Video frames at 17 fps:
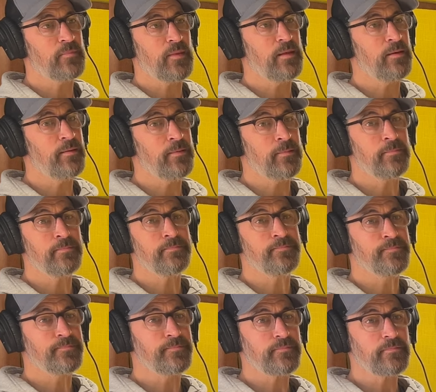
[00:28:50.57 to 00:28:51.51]
Um,
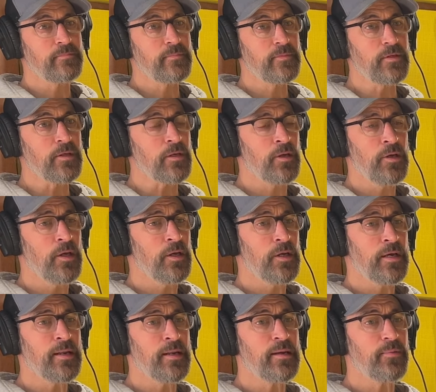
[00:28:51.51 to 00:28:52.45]

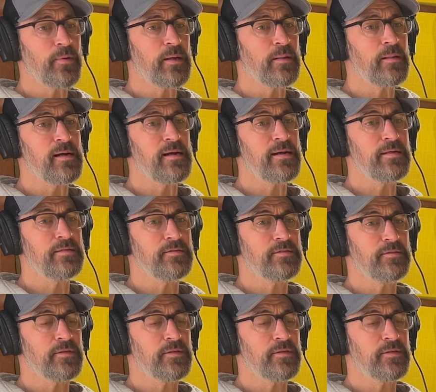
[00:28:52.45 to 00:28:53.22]
and I'd realized,